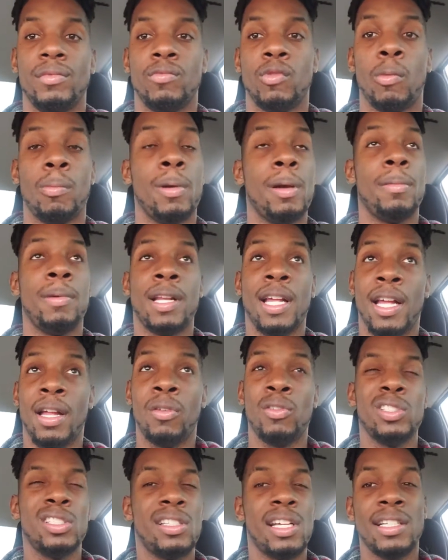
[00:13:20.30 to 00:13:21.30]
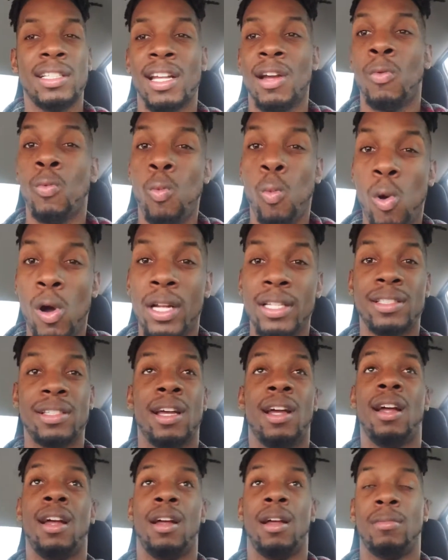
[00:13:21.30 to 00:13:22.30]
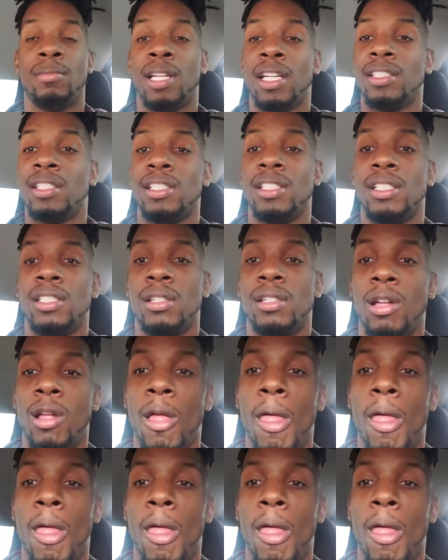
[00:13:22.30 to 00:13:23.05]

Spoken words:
Remember that. Only take that one time. That's it.